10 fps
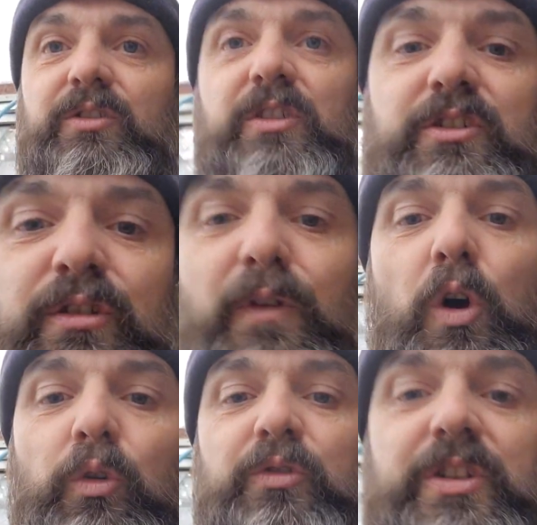there's enough
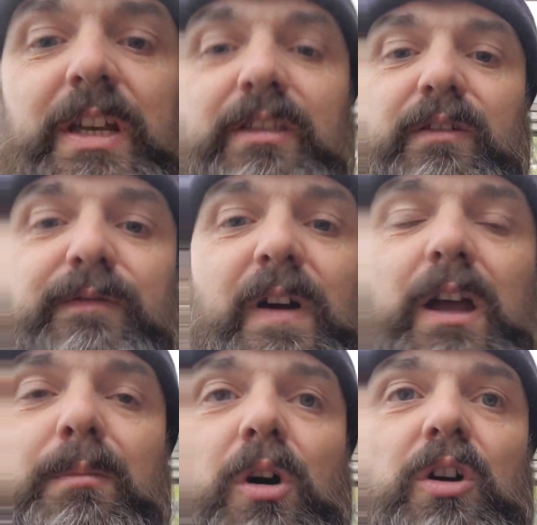holes in the
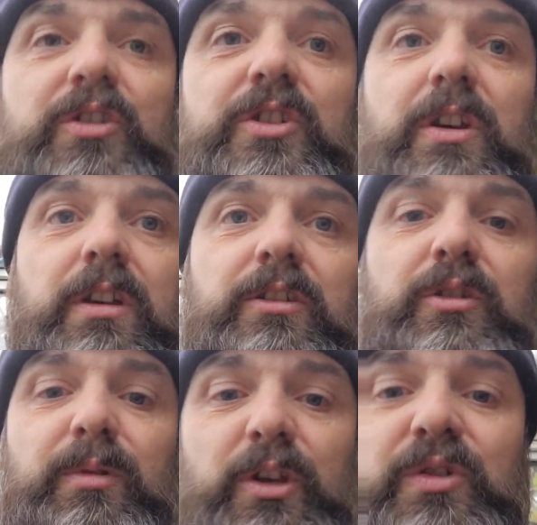firebox to
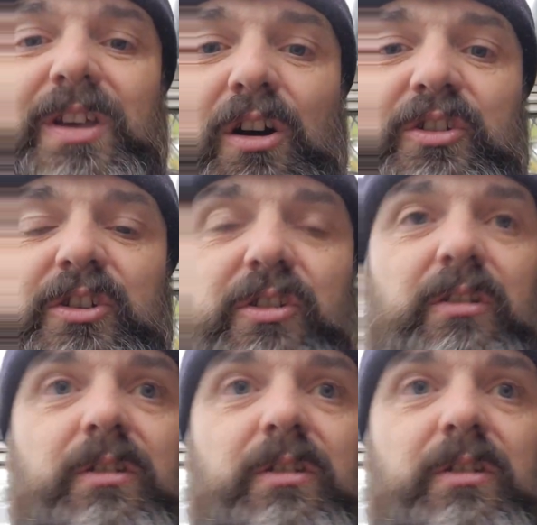produce that oxygen,